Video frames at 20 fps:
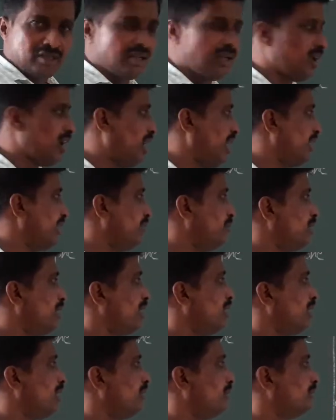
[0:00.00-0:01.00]

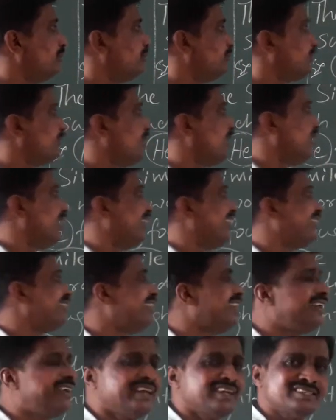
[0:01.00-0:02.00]
animal, the
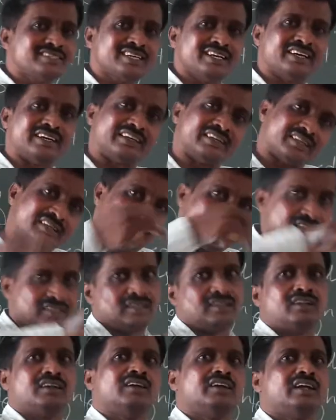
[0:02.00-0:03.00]
desert,
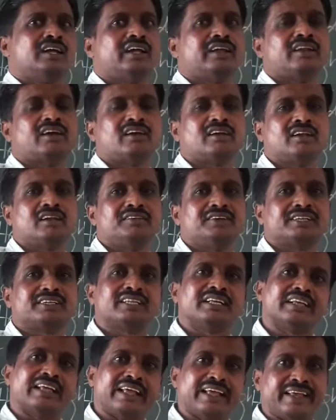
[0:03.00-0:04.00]
and another
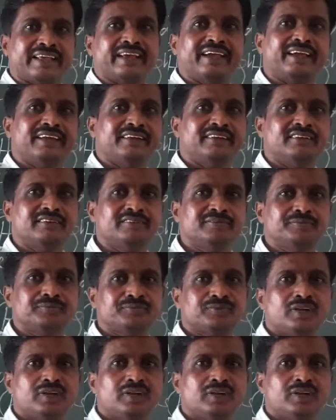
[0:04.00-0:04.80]
thing again.